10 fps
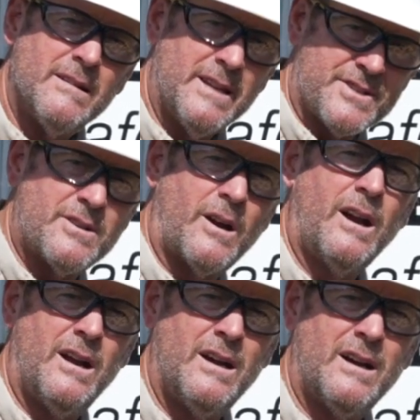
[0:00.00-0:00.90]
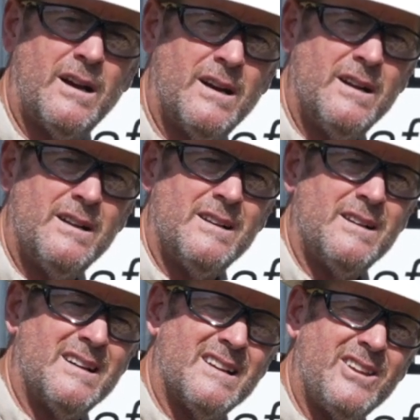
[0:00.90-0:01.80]
Yes, sir.
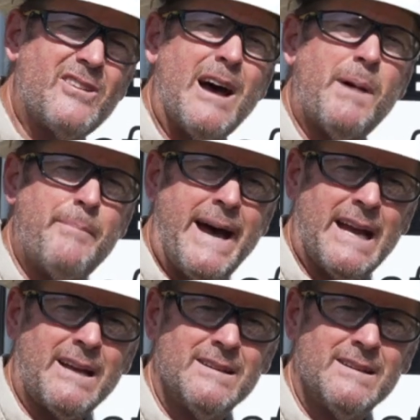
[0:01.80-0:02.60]
You got my back?